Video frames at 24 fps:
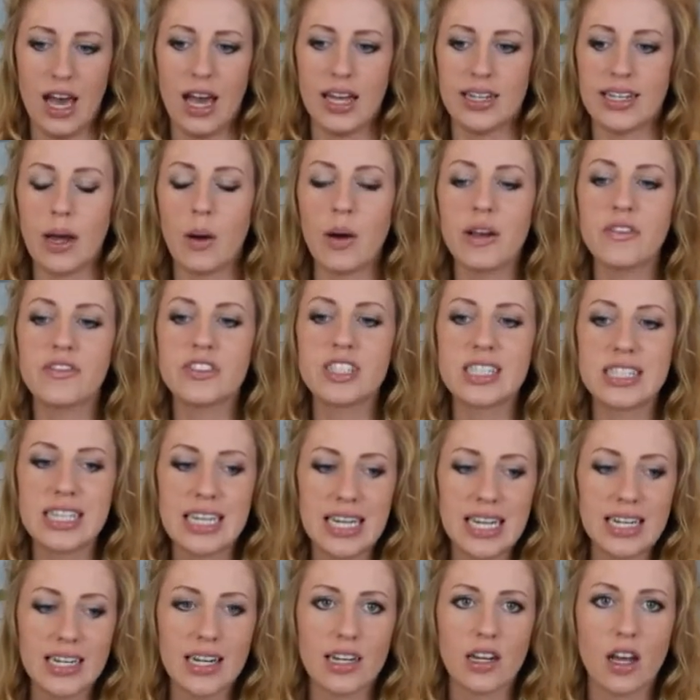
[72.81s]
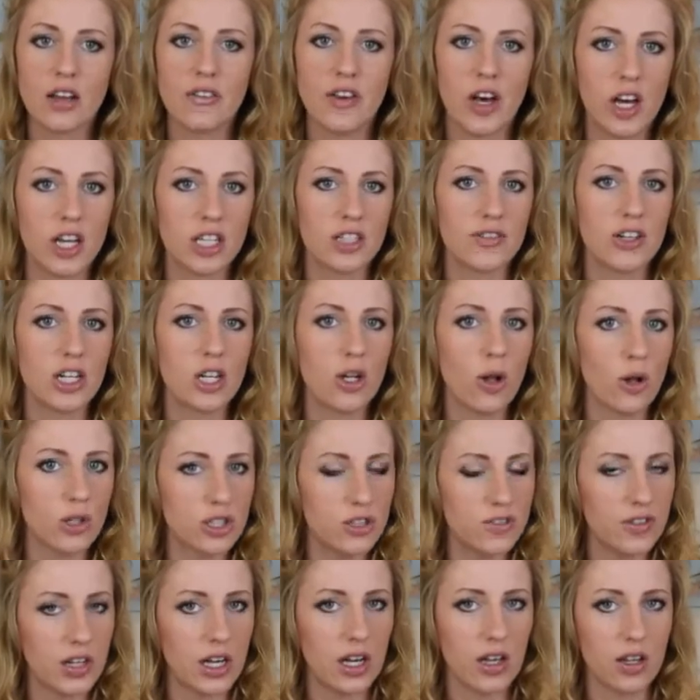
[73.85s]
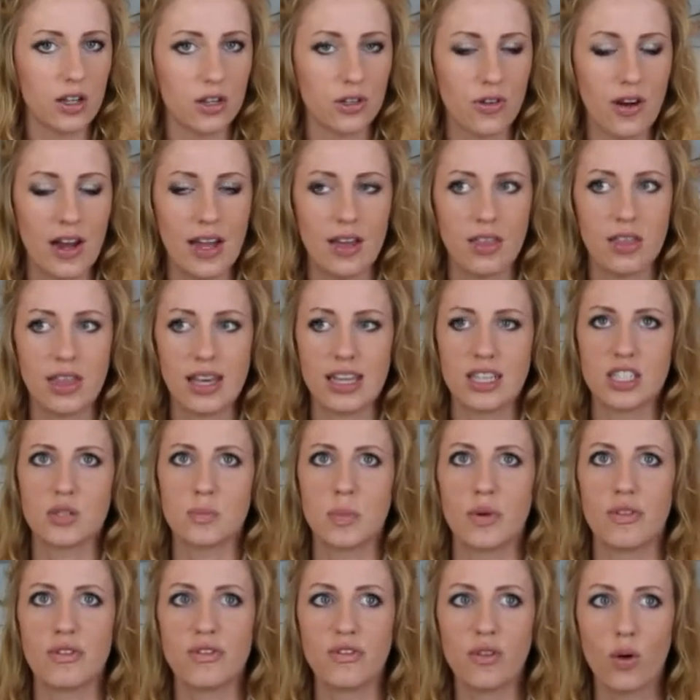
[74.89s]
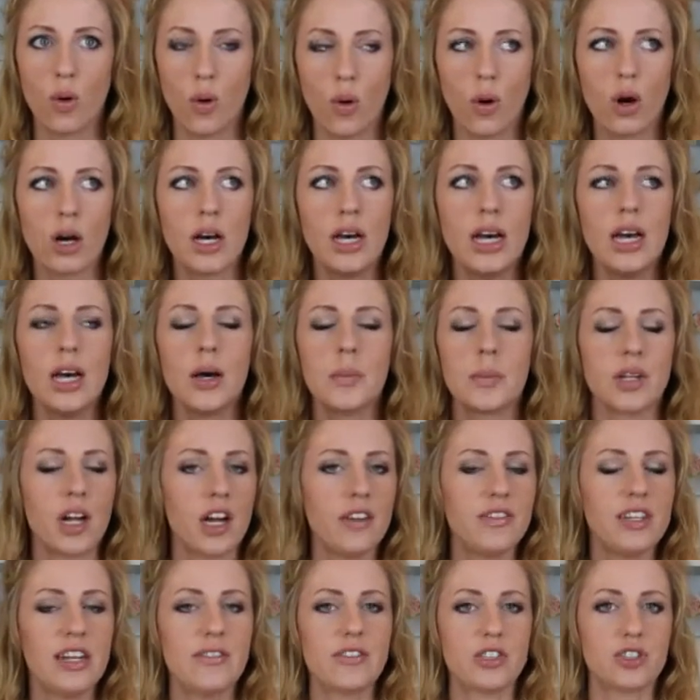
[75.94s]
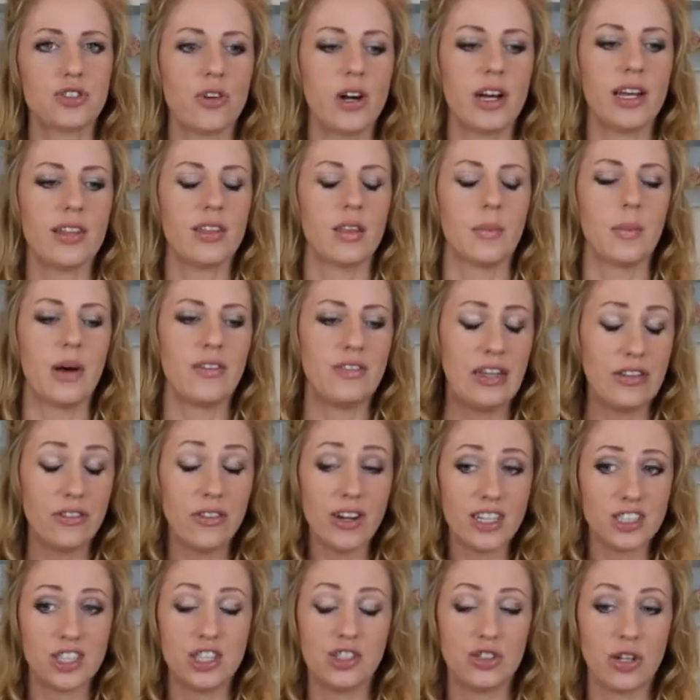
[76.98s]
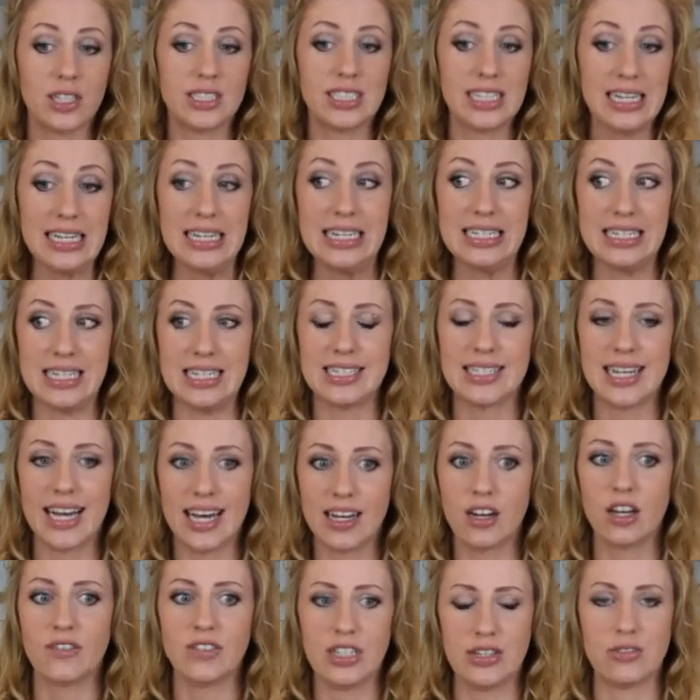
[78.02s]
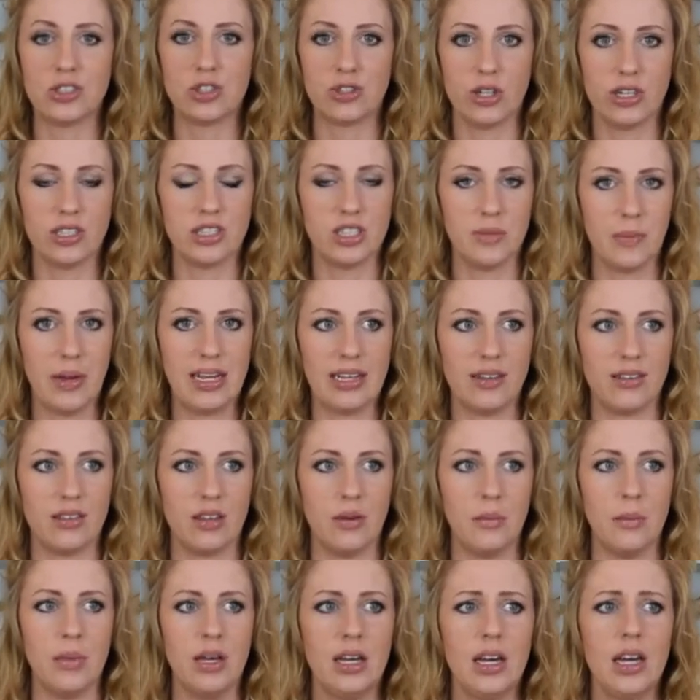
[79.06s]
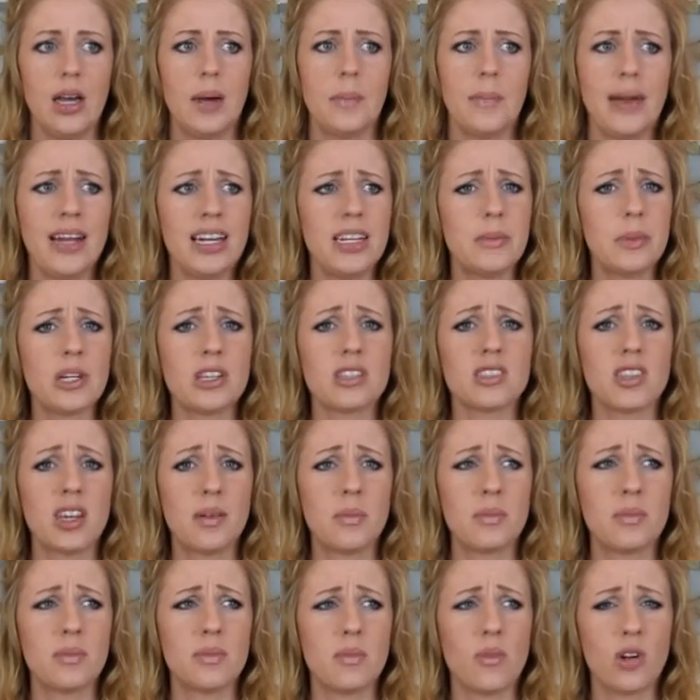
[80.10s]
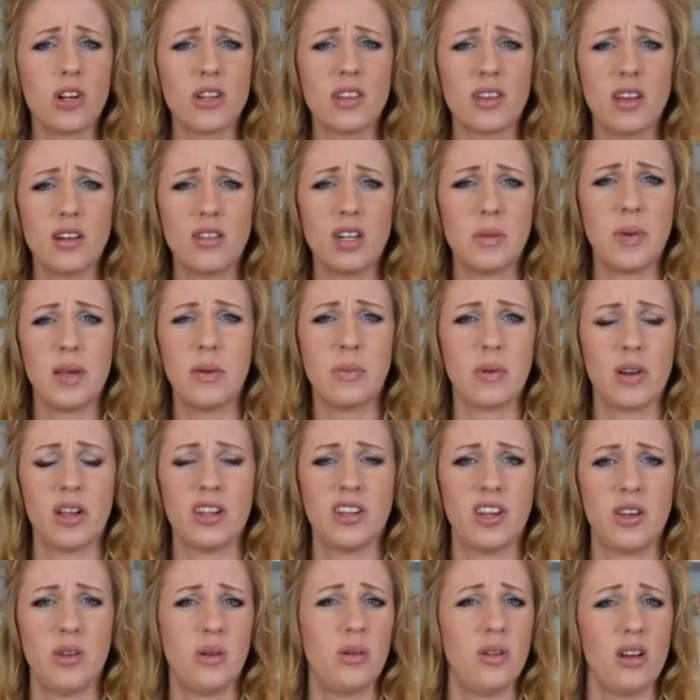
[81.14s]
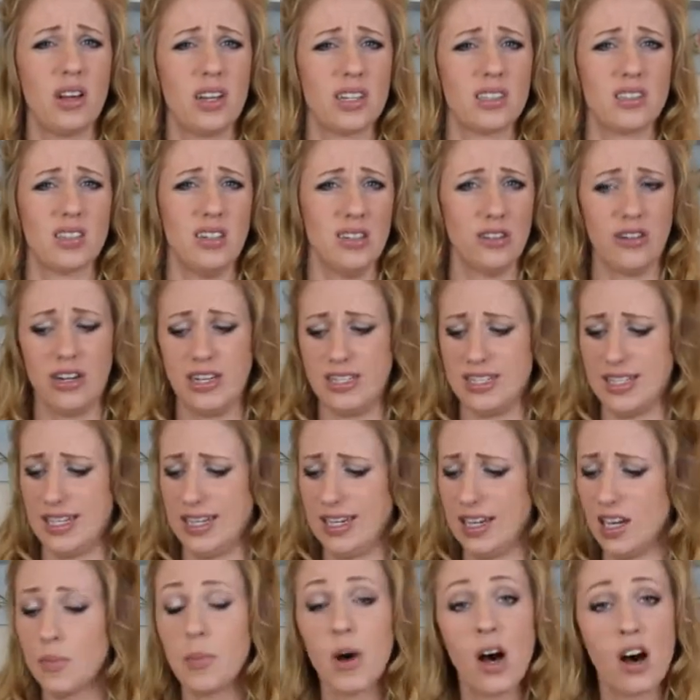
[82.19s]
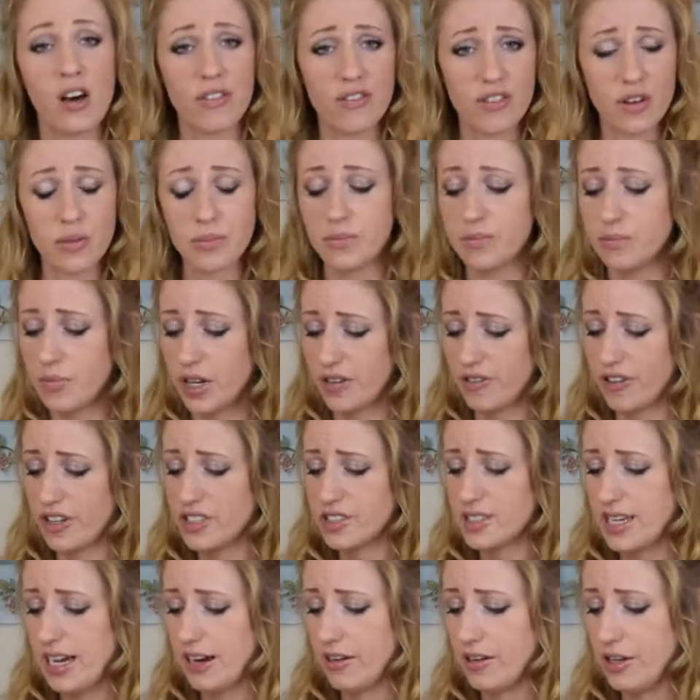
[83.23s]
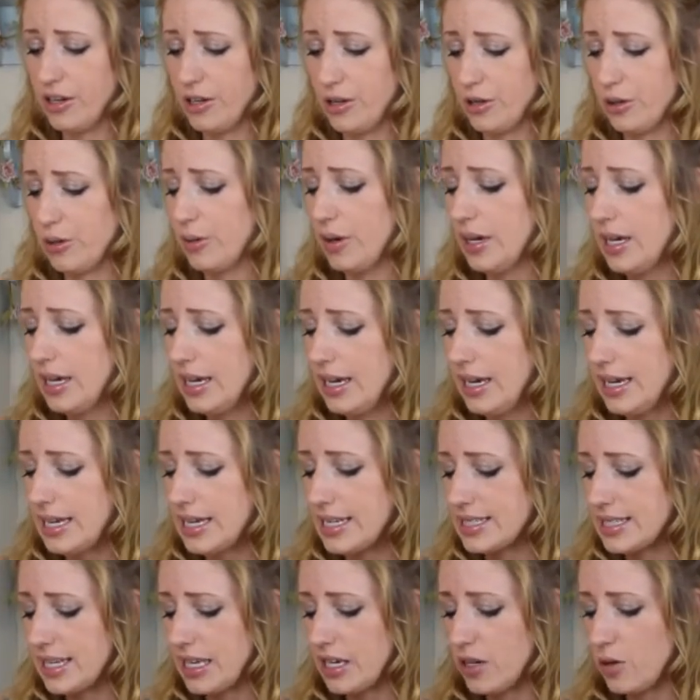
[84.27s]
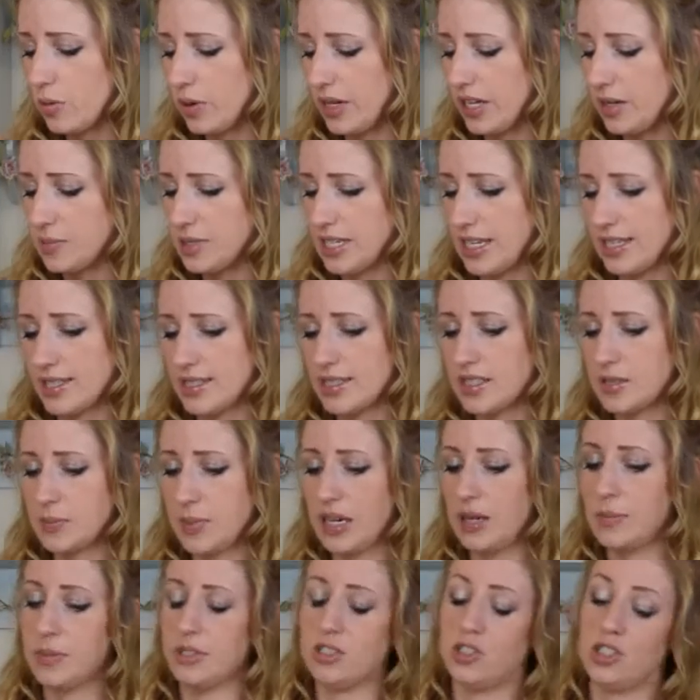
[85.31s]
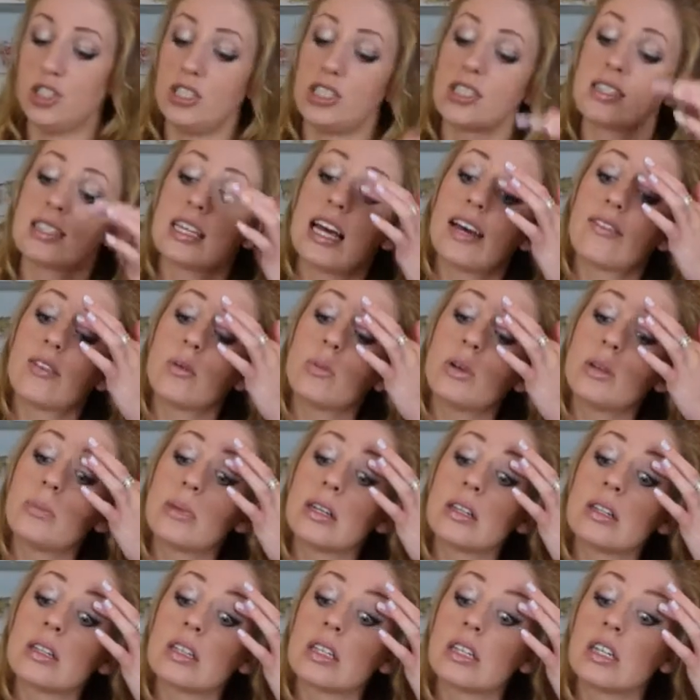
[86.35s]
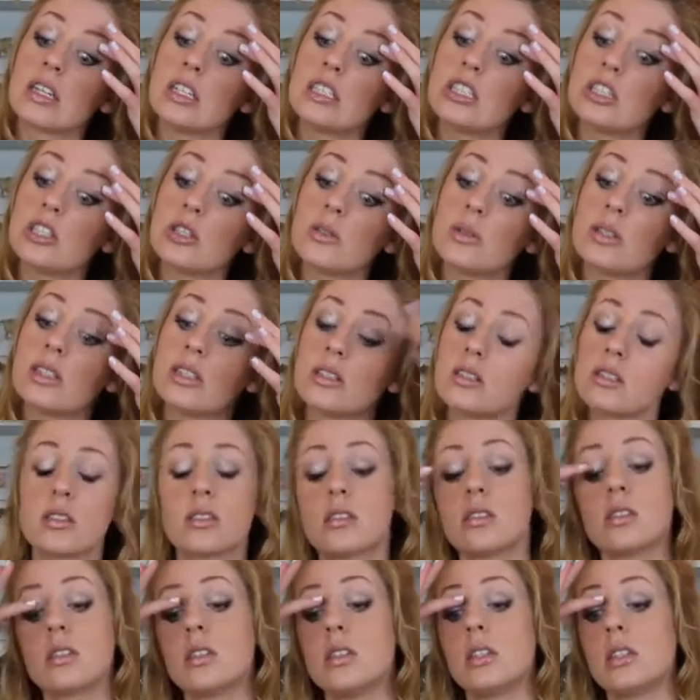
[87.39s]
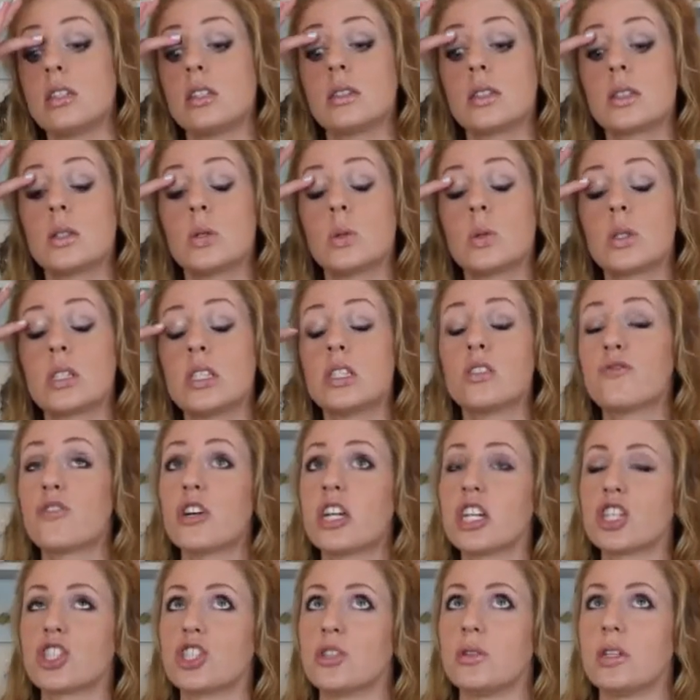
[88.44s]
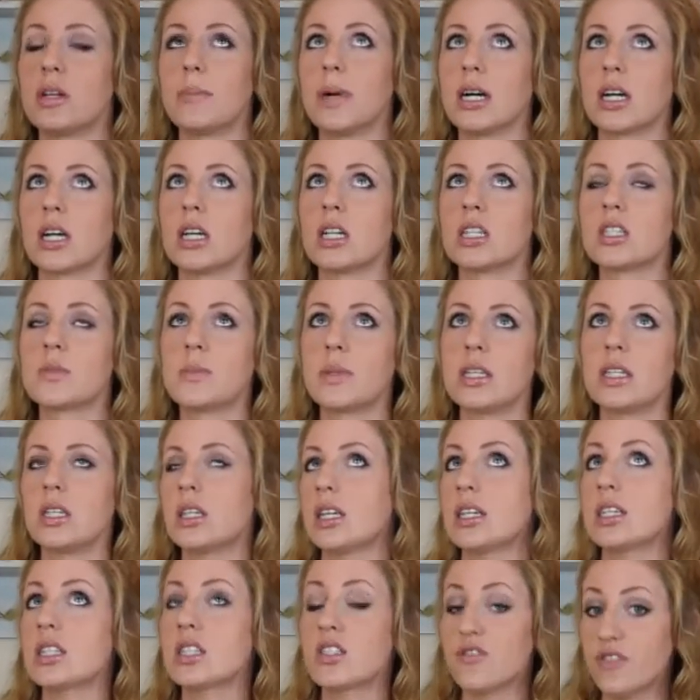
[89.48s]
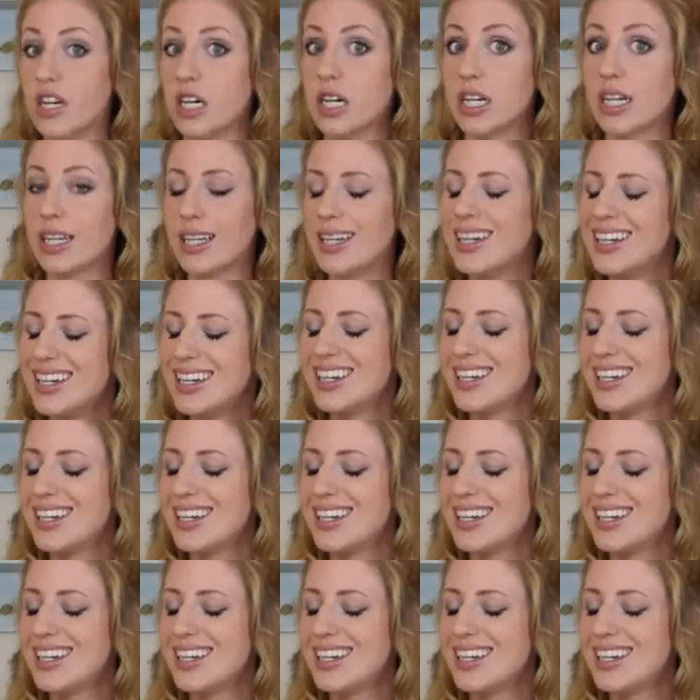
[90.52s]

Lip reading: Now I've seen and I've heard of a lot of Earl Grey things before, but I've never tried them. I've never actually tried to eat it, and I've never tried to make them. Mainly because I'm one of the only people I know who likes Earl Grey tea, apart from my friend Sarah, who is equally obsessed as me, but she doesn't have it with milk and I do, and it's just, you know, it causes friction among us, but that's fine.